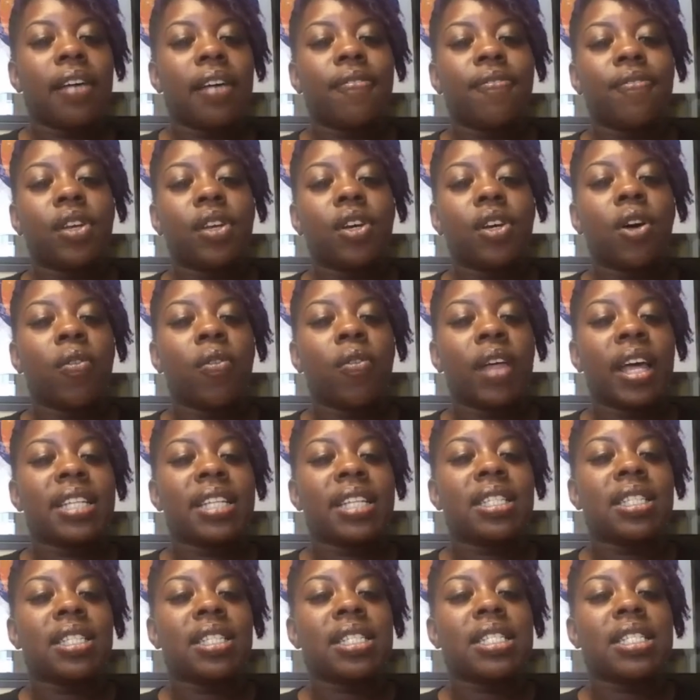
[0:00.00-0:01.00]
I feel
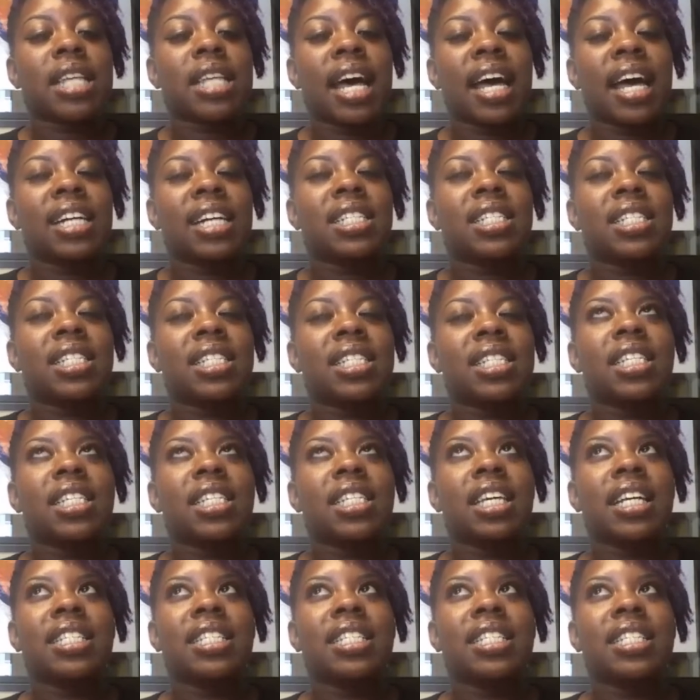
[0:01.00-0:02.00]
that
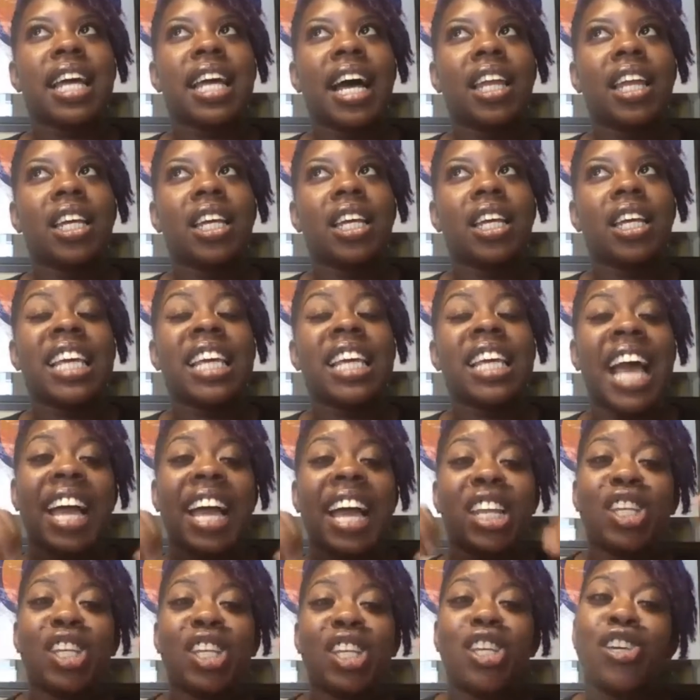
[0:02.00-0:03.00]
society has kind of
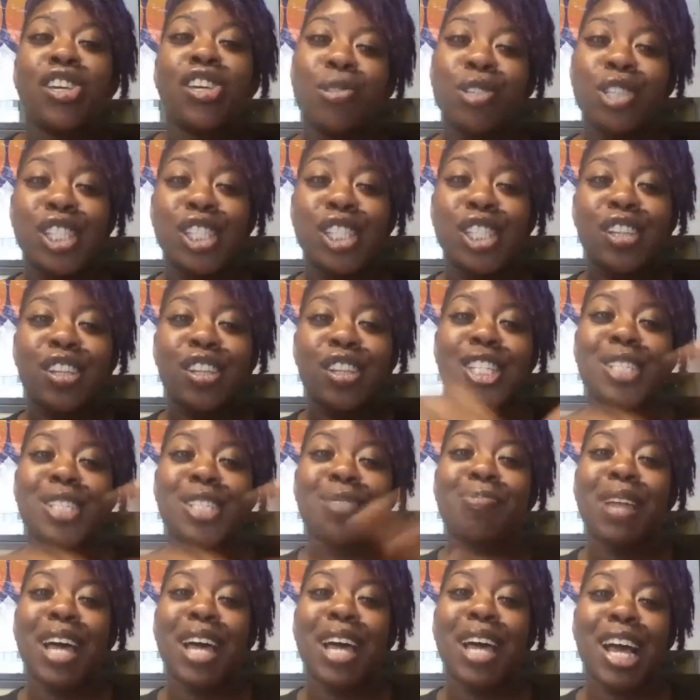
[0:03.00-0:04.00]
gotten used to this
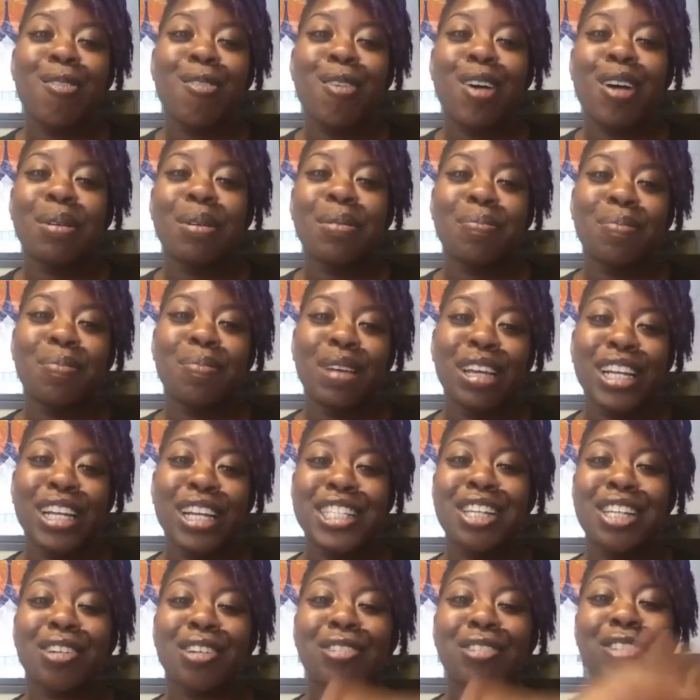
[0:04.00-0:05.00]
Black woman
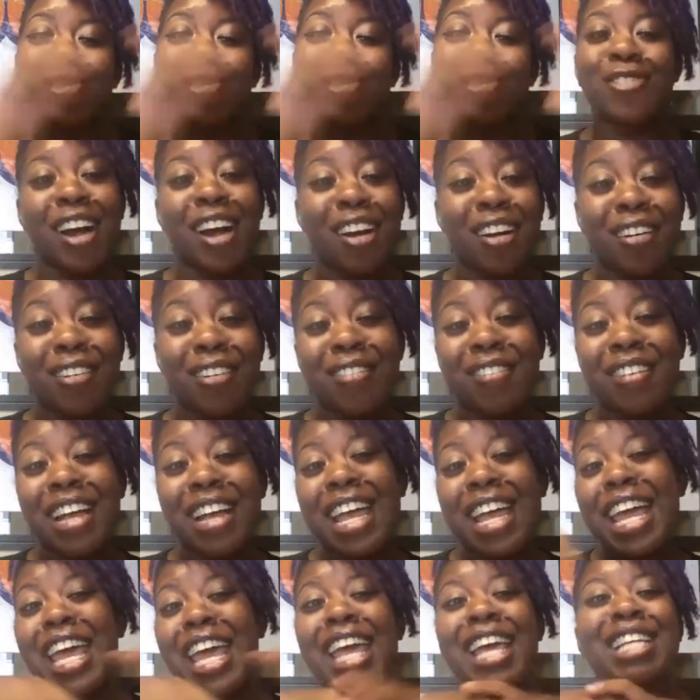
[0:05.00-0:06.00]
being so strong.
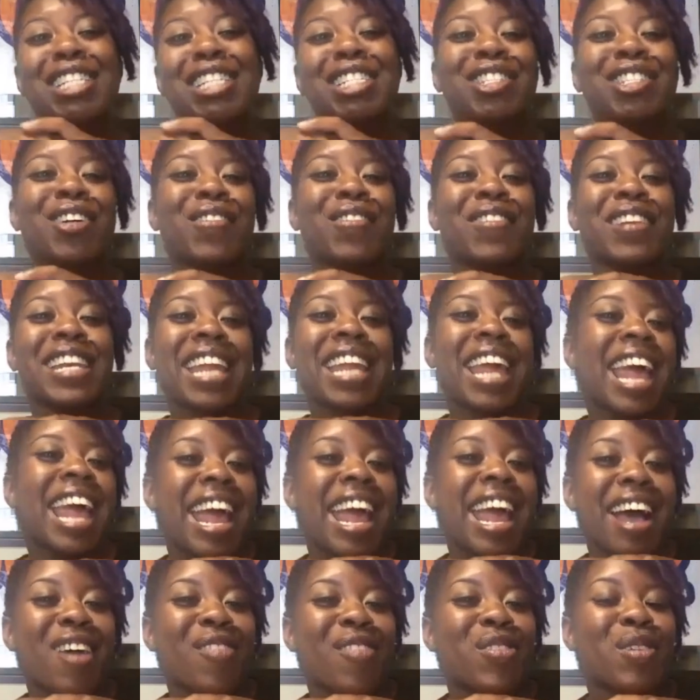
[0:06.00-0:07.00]
And so
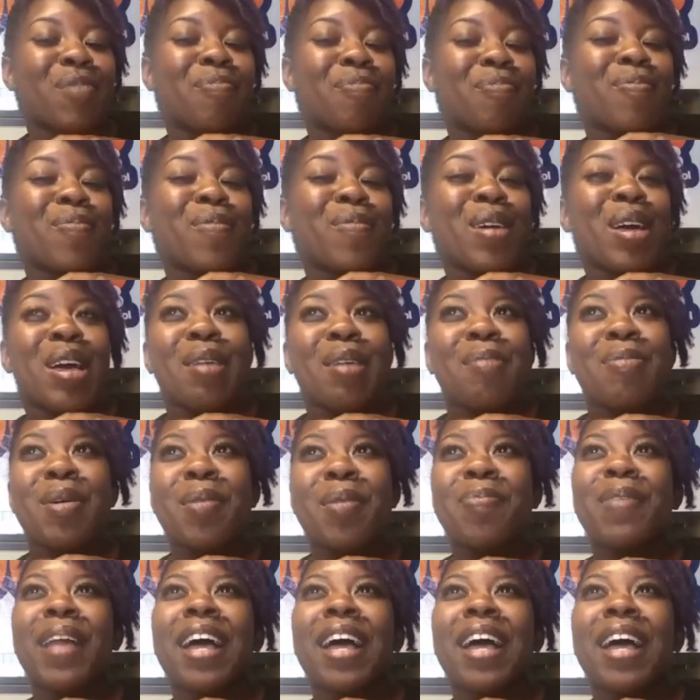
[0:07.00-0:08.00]
now the
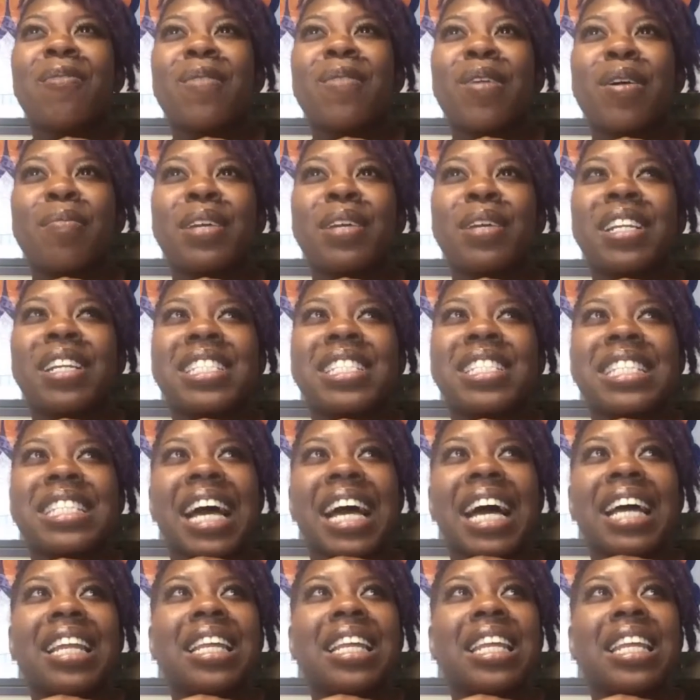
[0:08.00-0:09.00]
Black woman is
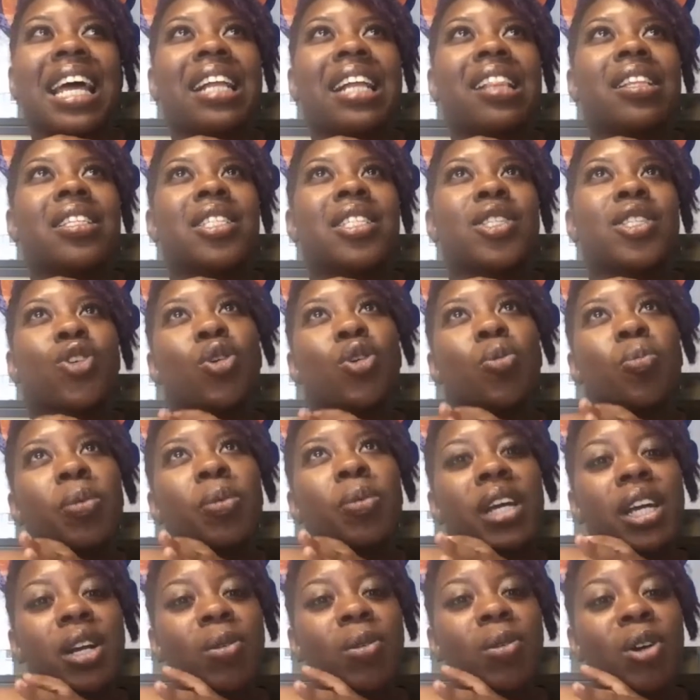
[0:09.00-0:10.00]
kind of like the
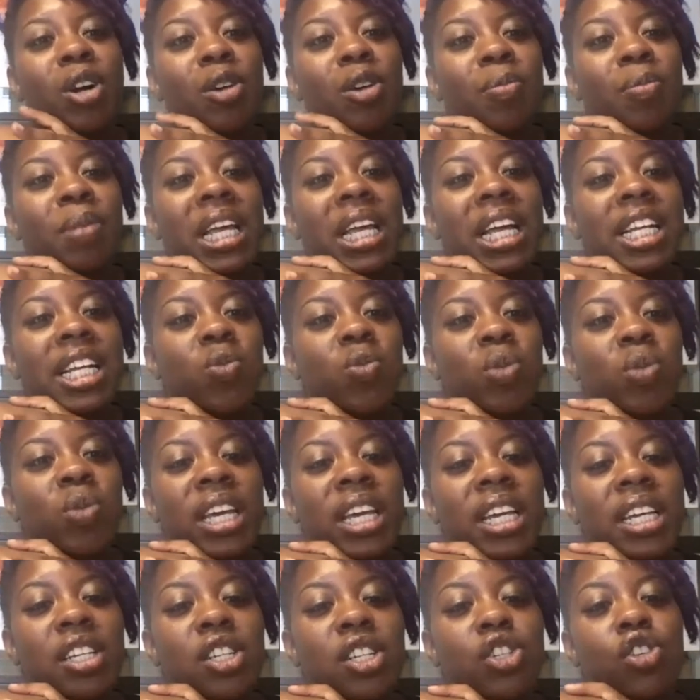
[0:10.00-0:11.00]
superhero because we
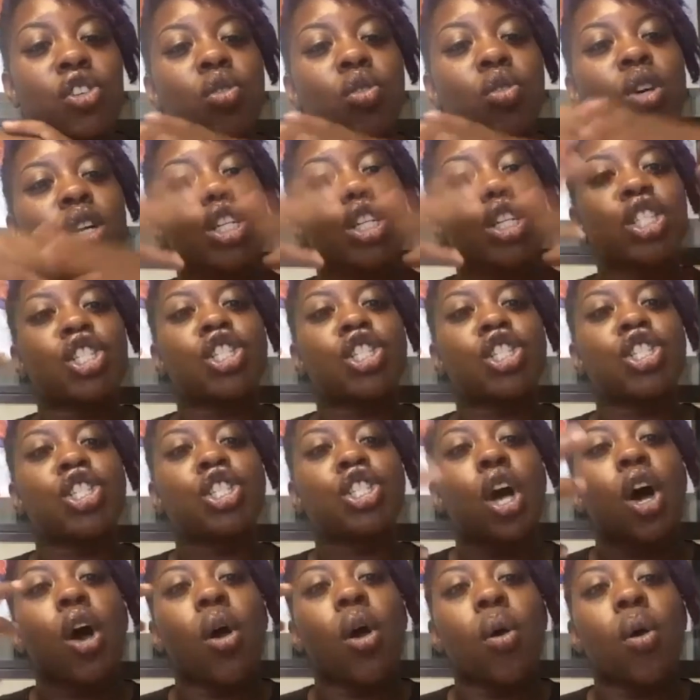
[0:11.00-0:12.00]
endure
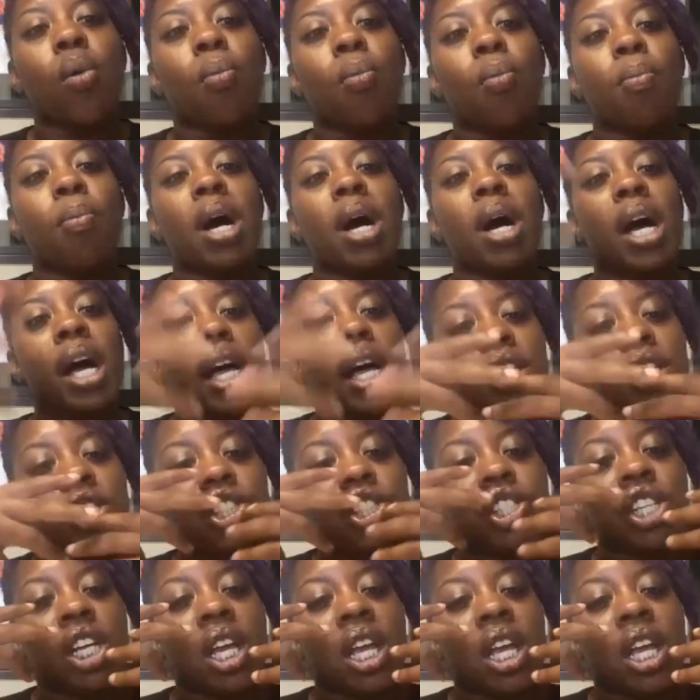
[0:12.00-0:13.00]
so much.